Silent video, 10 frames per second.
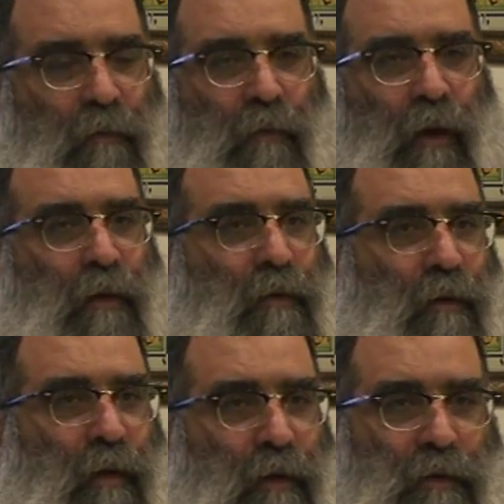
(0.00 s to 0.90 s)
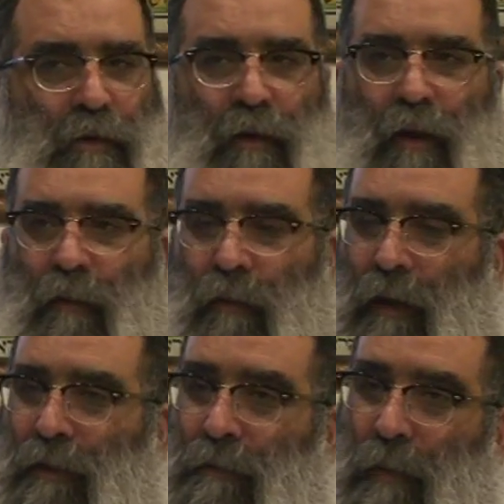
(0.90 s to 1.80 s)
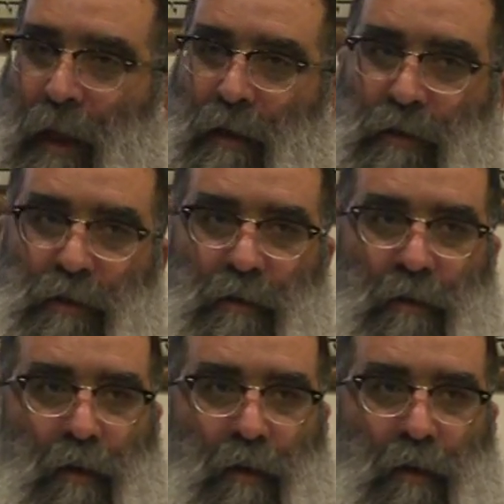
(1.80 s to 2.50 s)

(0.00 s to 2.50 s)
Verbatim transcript: we're not Turkish, we're not Spanish,